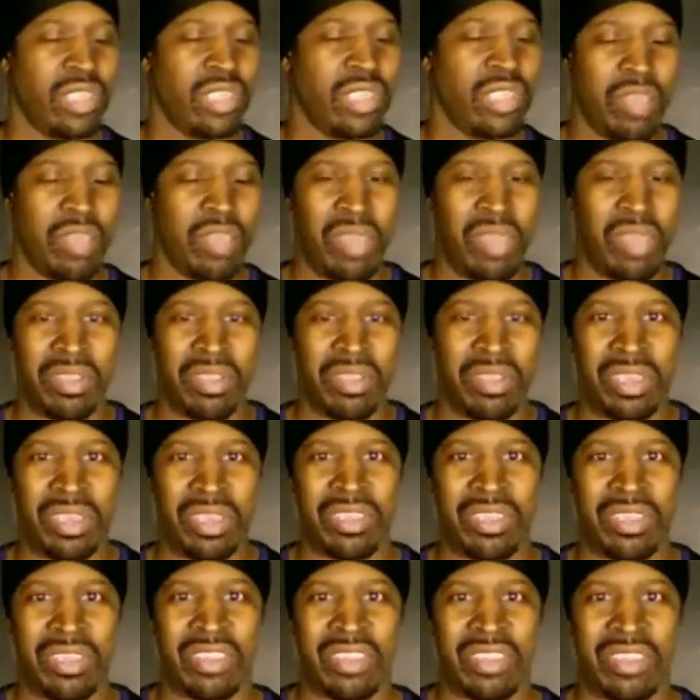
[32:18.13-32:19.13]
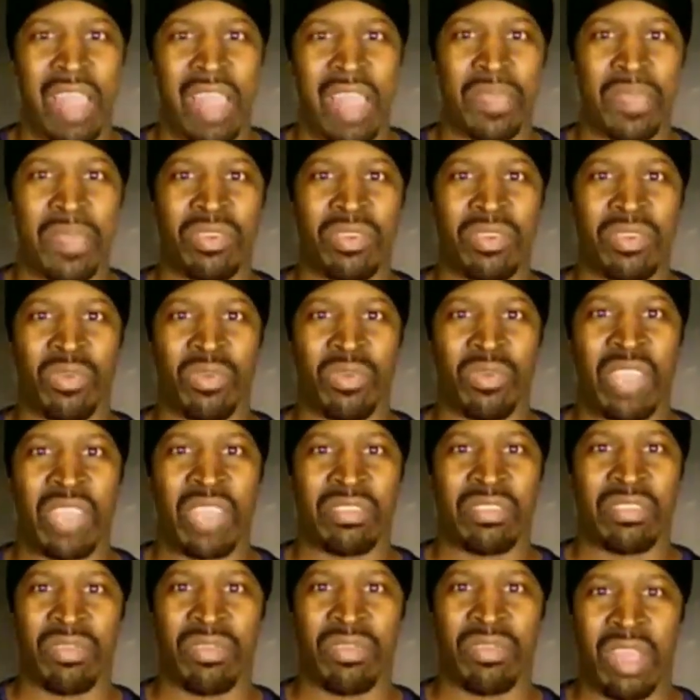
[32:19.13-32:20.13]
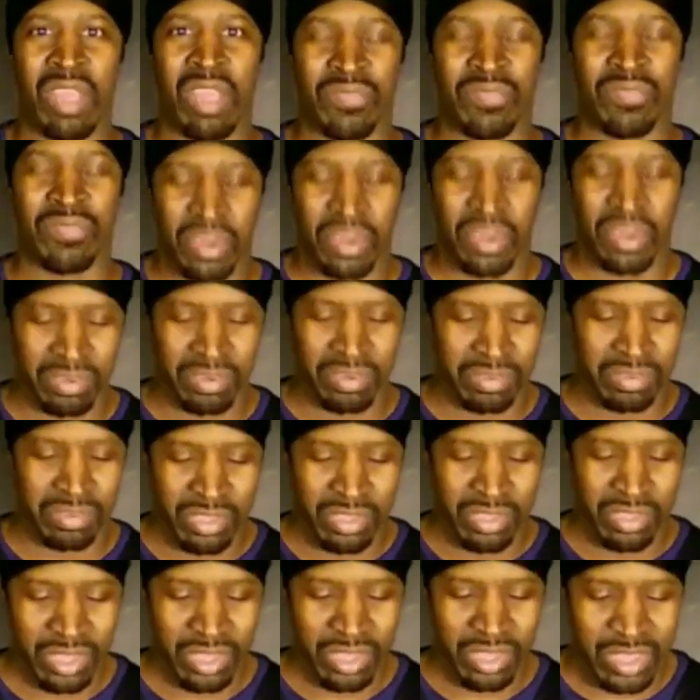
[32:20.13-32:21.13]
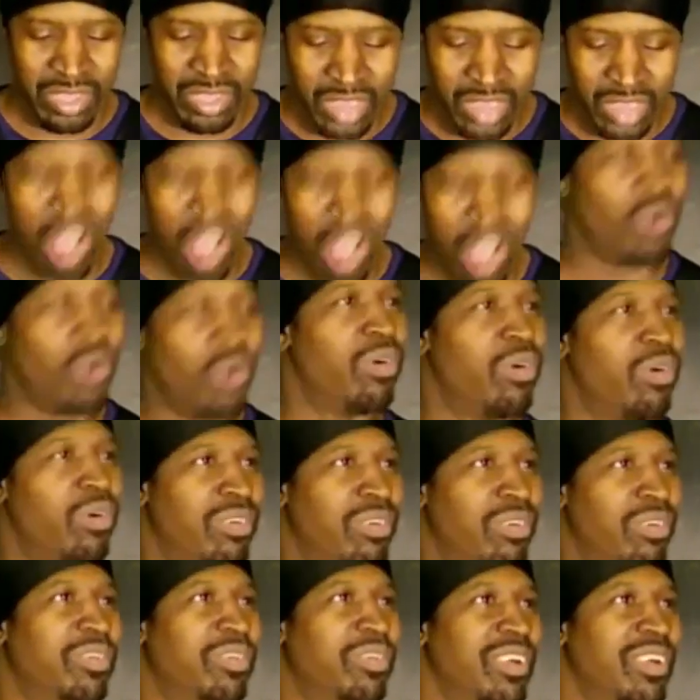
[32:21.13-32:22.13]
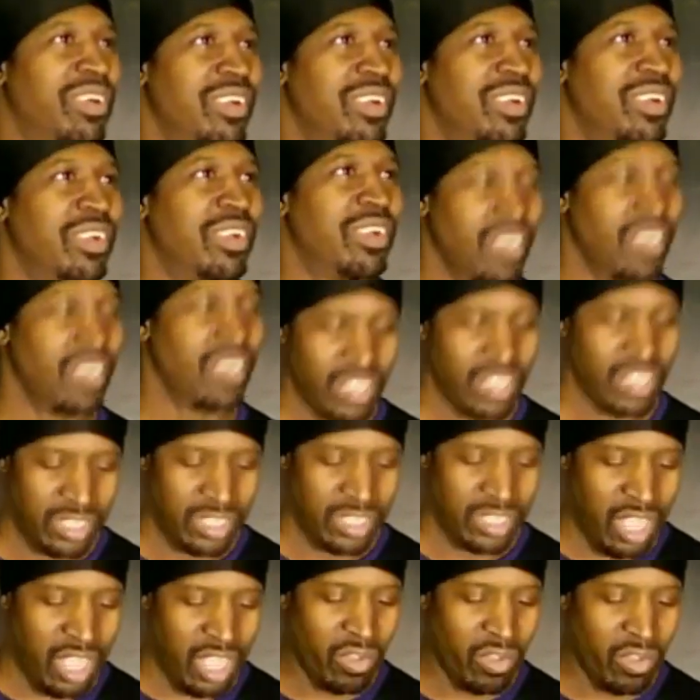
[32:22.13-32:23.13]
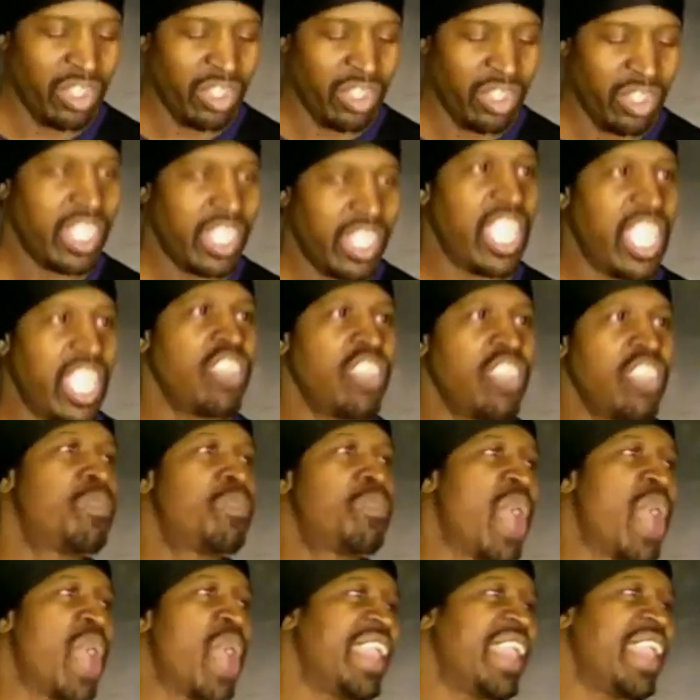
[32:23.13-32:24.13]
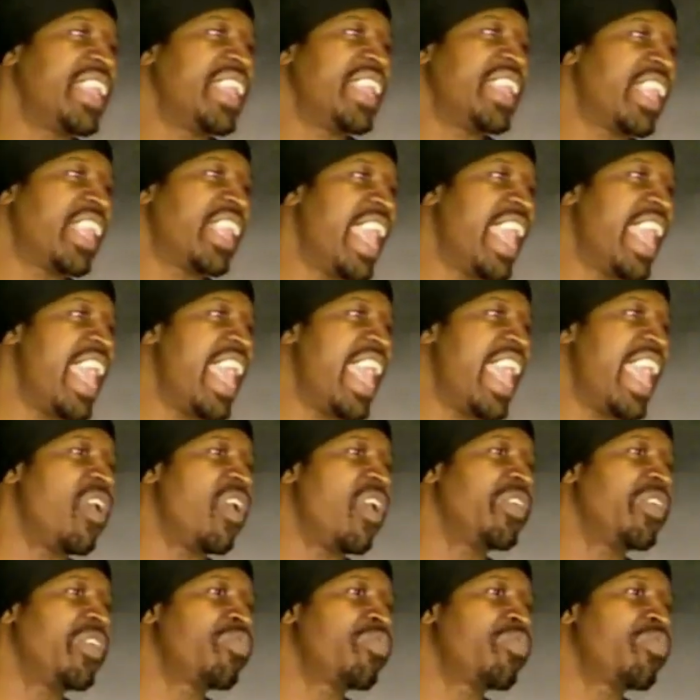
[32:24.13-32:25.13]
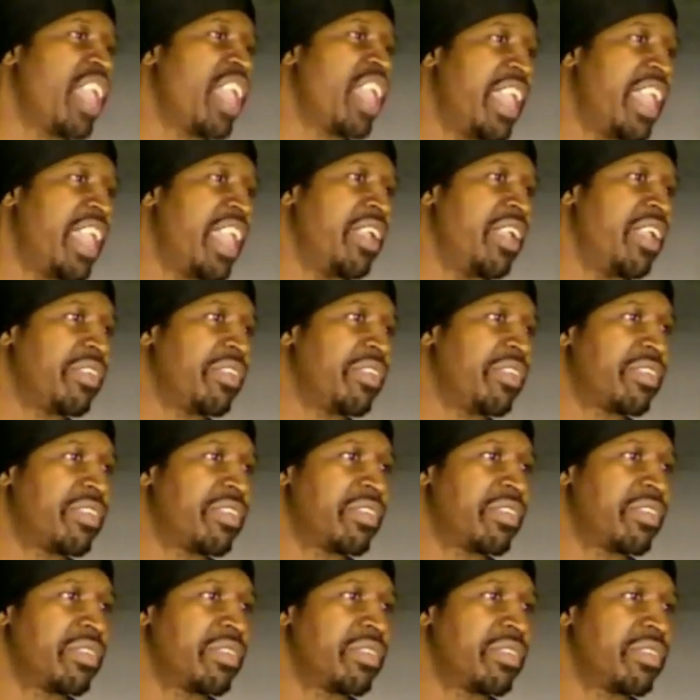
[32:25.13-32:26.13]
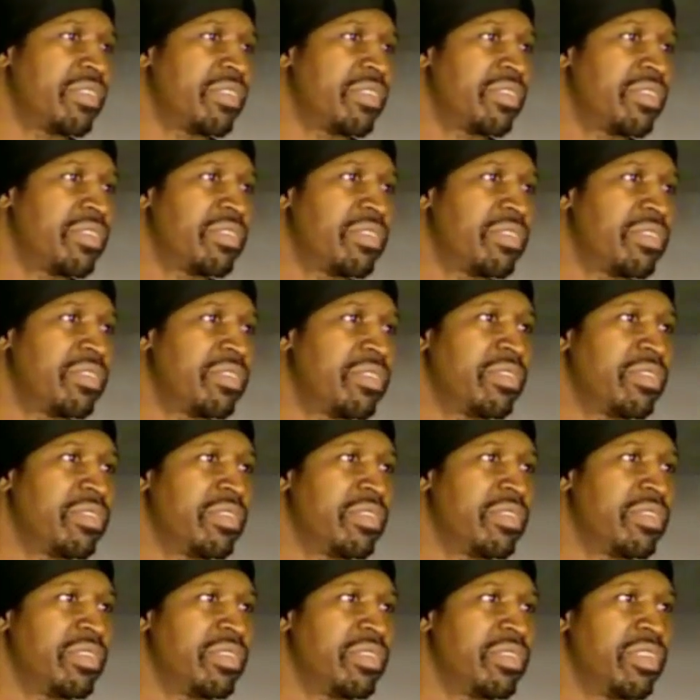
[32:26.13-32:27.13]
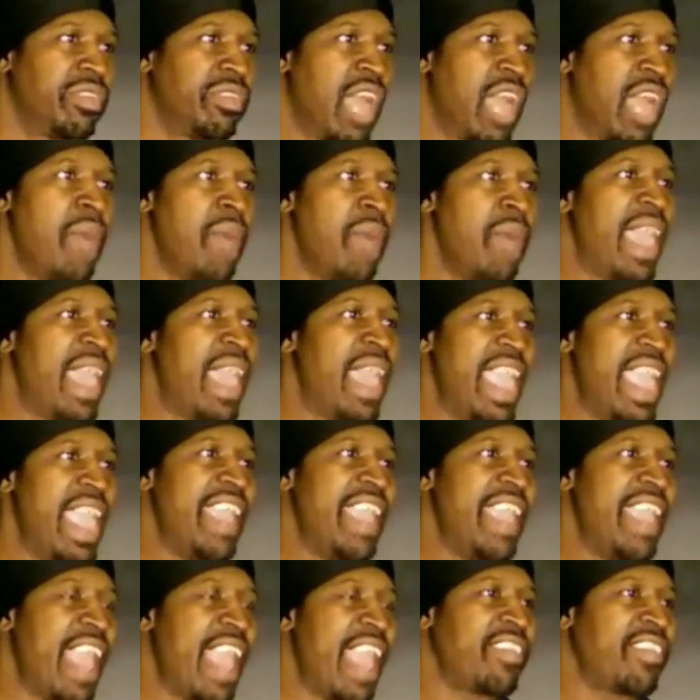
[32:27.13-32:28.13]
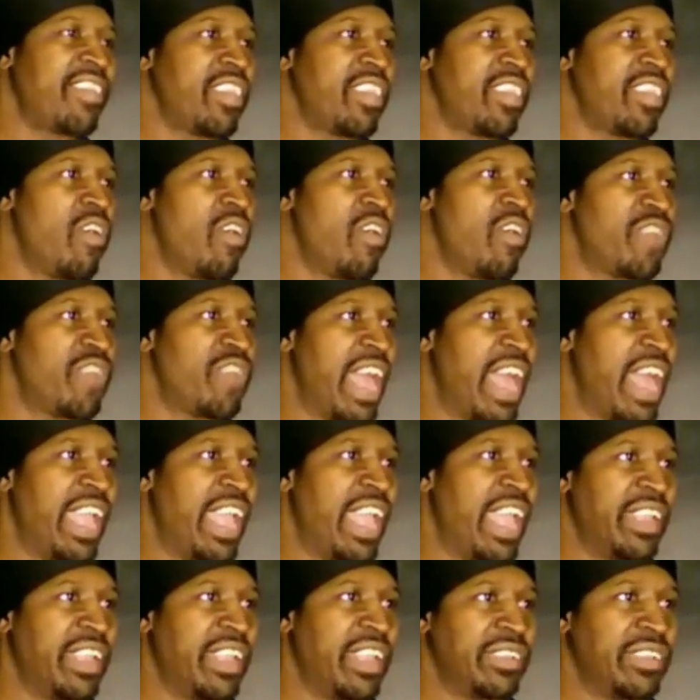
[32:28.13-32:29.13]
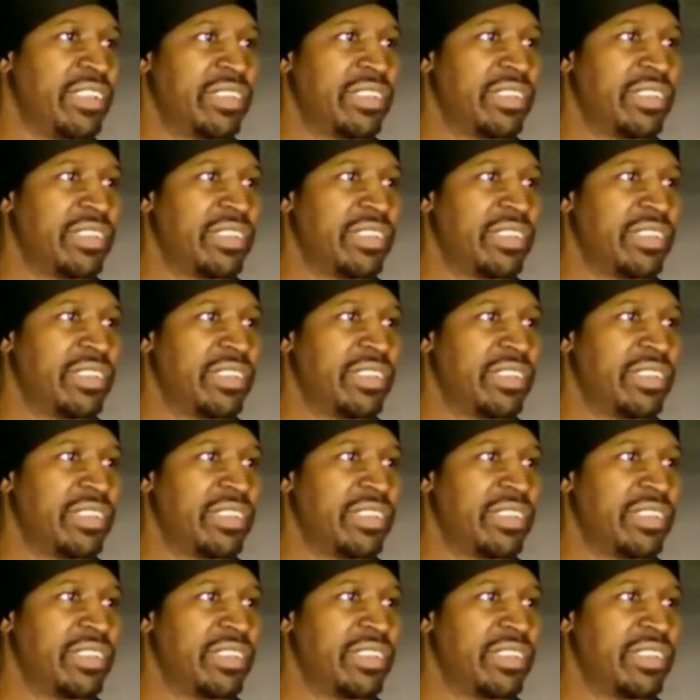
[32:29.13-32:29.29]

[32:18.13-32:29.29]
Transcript: Talking about could he stop at the restaurant first? No. No. And you breaking the leg on them chairs. I'm going to add that to your fine.